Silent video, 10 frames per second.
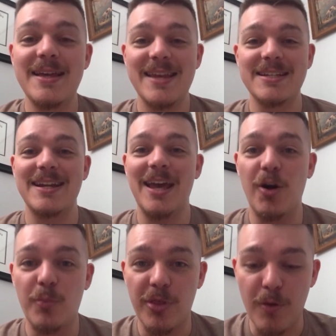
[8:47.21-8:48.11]
That's going to
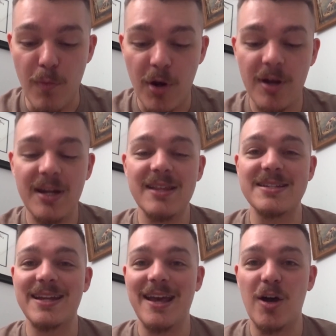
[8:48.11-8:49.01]
help with your marketing. That's
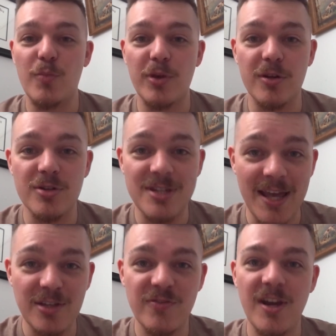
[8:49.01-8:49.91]
going to help with your
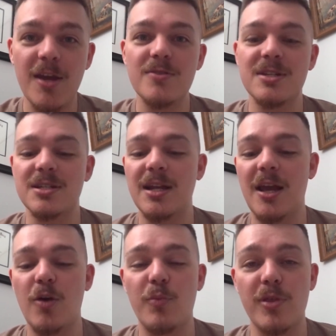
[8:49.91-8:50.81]
sales videos. That's going to
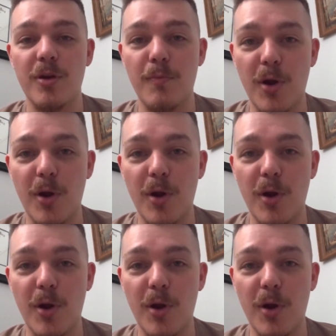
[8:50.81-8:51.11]
help with your